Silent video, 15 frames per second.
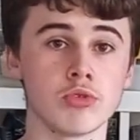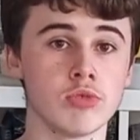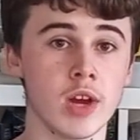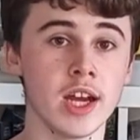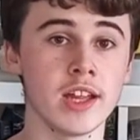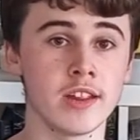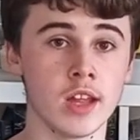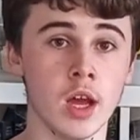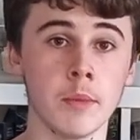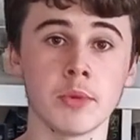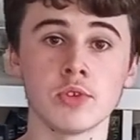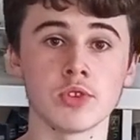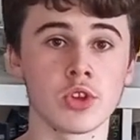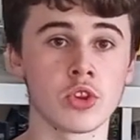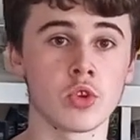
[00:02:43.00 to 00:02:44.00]
rise up
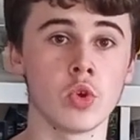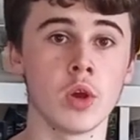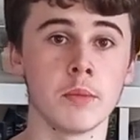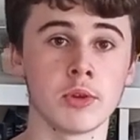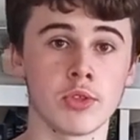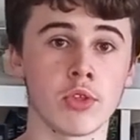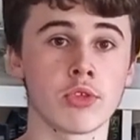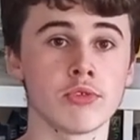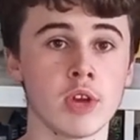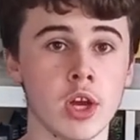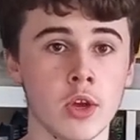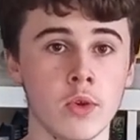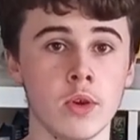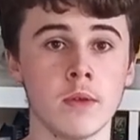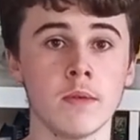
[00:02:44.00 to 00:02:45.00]
to restore him to the
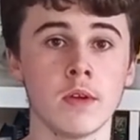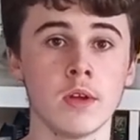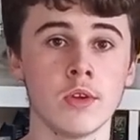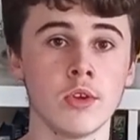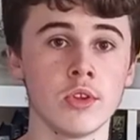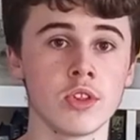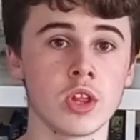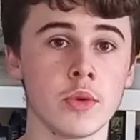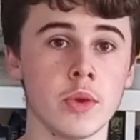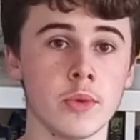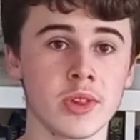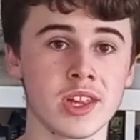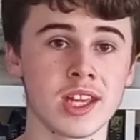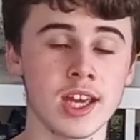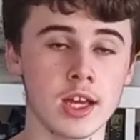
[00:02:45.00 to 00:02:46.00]
throne. So he
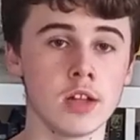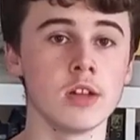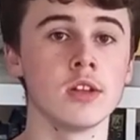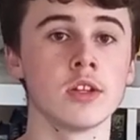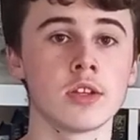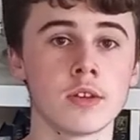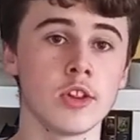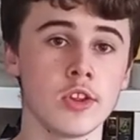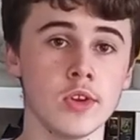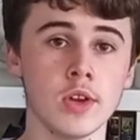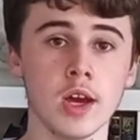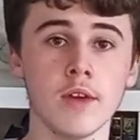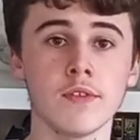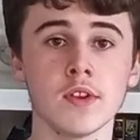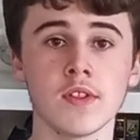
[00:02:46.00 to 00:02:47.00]
was killed. Soon
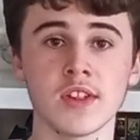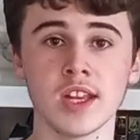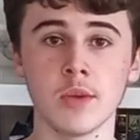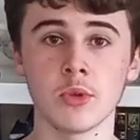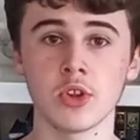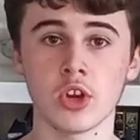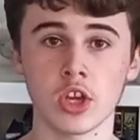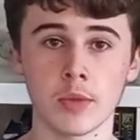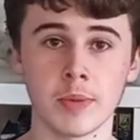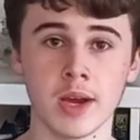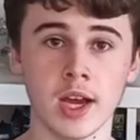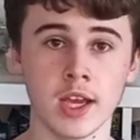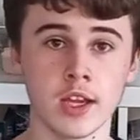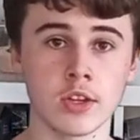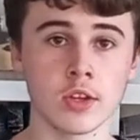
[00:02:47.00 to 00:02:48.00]
after the city was
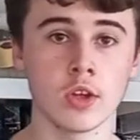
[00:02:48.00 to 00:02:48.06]
occupied,